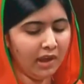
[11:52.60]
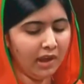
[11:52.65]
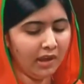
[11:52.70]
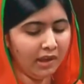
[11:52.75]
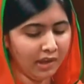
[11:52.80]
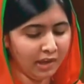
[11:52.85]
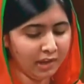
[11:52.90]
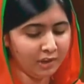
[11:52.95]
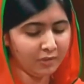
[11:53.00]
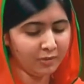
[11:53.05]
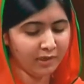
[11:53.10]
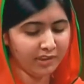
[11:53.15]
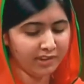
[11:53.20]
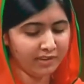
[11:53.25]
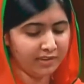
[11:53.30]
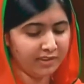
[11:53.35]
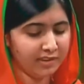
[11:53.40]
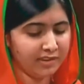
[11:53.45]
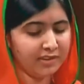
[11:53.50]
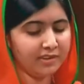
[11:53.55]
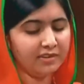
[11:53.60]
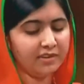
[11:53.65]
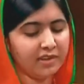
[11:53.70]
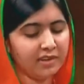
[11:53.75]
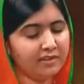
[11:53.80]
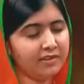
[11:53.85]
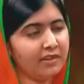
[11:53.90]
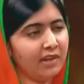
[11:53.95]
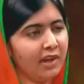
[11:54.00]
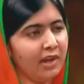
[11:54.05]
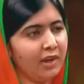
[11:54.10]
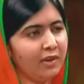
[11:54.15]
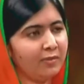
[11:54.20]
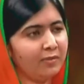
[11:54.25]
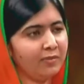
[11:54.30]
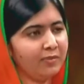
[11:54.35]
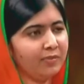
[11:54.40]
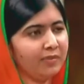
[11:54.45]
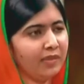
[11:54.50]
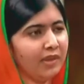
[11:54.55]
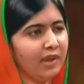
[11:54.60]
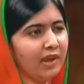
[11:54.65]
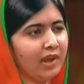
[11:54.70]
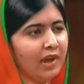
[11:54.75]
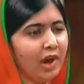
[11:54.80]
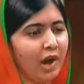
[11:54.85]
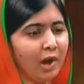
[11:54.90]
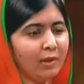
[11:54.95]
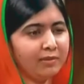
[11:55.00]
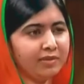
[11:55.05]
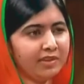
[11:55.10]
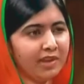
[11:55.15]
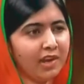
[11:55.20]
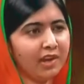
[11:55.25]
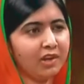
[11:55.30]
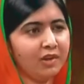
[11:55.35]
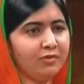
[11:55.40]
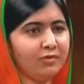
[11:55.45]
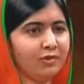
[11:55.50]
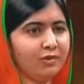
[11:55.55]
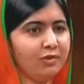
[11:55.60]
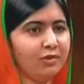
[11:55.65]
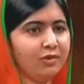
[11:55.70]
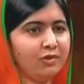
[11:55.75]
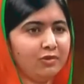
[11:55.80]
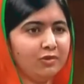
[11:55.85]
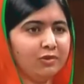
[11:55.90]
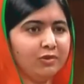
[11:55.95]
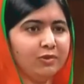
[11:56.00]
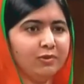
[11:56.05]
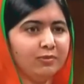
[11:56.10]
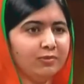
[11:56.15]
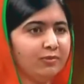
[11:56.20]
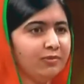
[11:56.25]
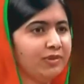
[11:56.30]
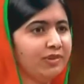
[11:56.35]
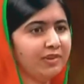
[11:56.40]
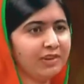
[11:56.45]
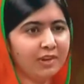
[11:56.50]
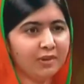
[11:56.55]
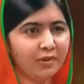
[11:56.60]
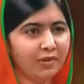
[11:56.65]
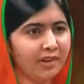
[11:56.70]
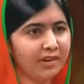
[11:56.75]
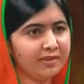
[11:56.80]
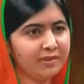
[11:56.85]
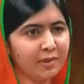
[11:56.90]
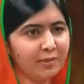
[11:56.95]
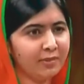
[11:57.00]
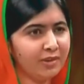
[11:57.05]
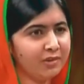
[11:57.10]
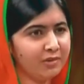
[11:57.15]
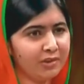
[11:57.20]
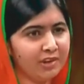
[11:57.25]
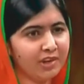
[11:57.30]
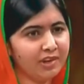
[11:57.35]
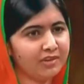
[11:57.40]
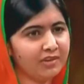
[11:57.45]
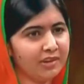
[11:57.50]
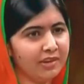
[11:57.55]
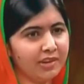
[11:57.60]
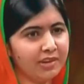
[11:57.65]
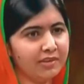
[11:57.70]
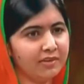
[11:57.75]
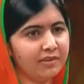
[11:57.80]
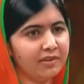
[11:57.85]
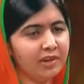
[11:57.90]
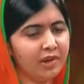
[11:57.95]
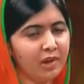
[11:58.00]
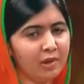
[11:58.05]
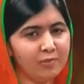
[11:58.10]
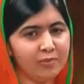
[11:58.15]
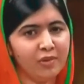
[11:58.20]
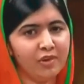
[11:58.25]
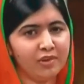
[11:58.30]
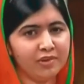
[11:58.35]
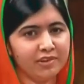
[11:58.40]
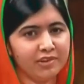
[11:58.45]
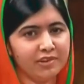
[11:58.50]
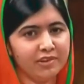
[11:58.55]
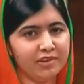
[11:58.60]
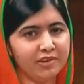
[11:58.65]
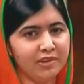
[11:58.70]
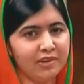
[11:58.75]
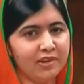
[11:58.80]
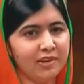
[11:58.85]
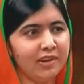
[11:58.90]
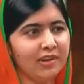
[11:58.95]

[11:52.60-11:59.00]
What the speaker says: And here's what the statistics say. I'm saying it for those who still don't accept education as important.